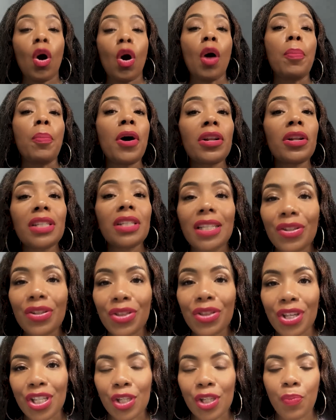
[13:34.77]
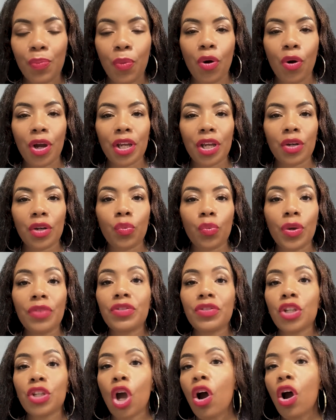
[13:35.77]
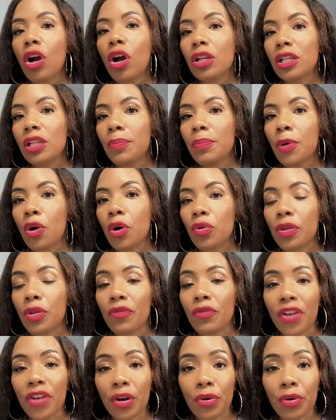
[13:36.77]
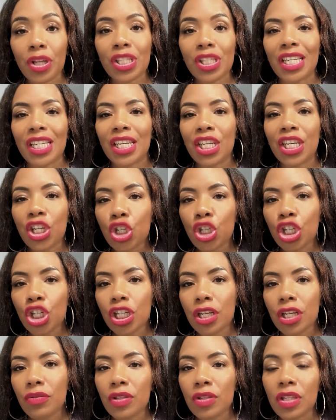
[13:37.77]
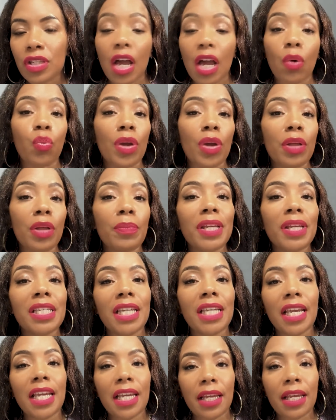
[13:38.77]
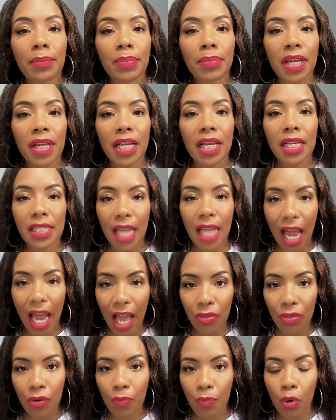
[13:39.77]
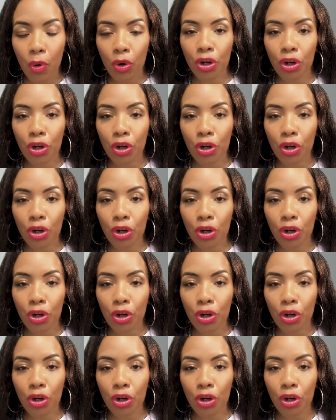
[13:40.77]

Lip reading: Now, up until this point, we've talked about the various initiatives that will be taking place at the